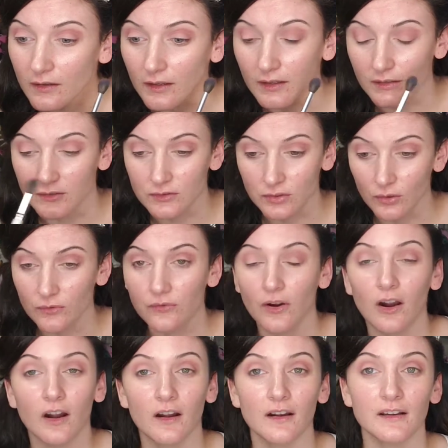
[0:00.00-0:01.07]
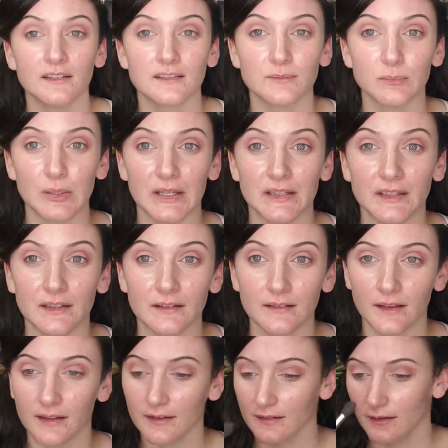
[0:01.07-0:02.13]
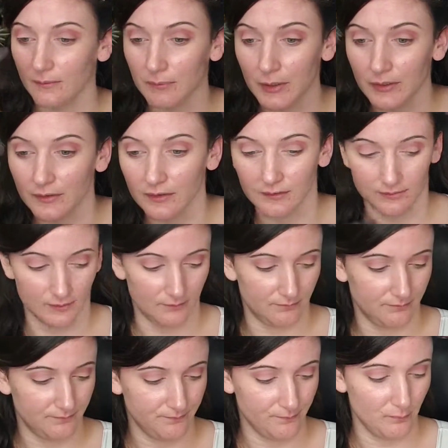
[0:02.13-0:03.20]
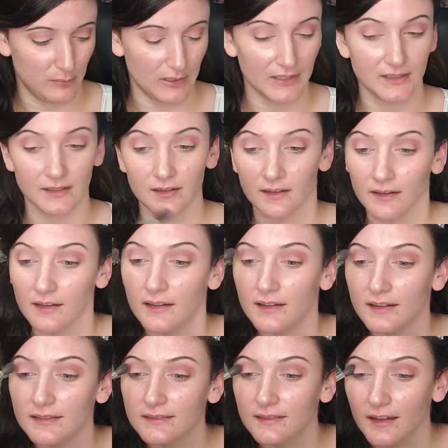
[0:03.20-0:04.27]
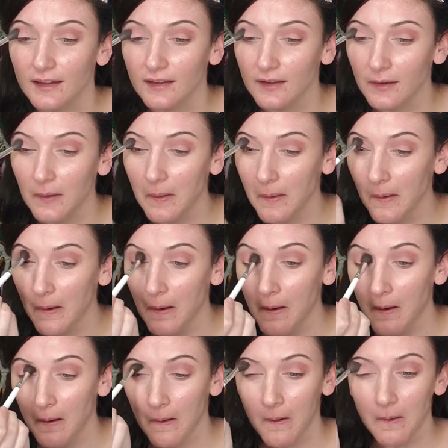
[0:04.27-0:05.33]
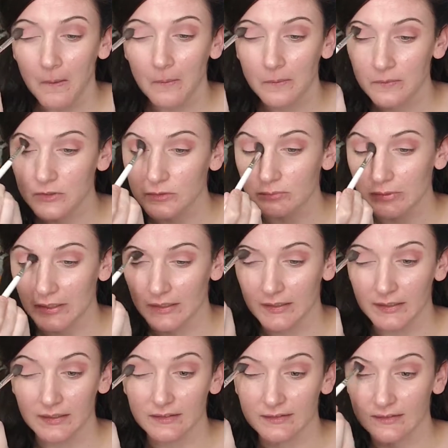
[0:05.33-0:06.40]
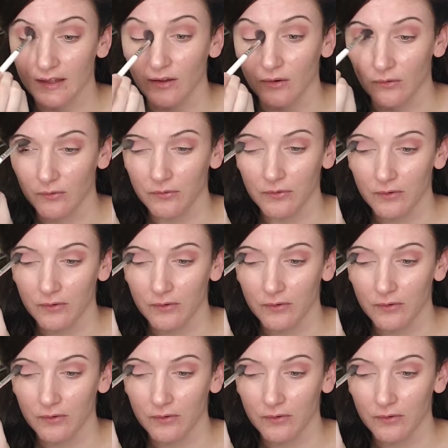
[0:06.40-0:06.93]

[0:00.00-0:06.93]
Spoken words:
And so far it's blending, like I barely even blended it and it's like just blending itself.